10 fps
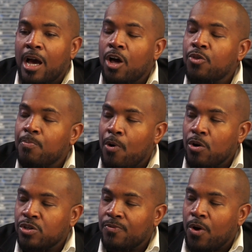other
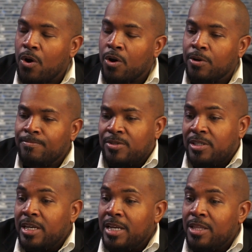parts of our
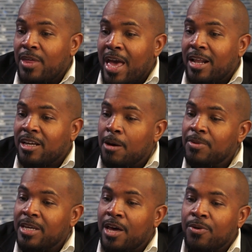city that come
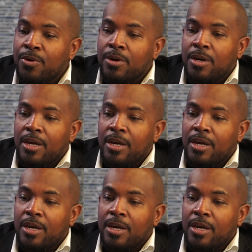together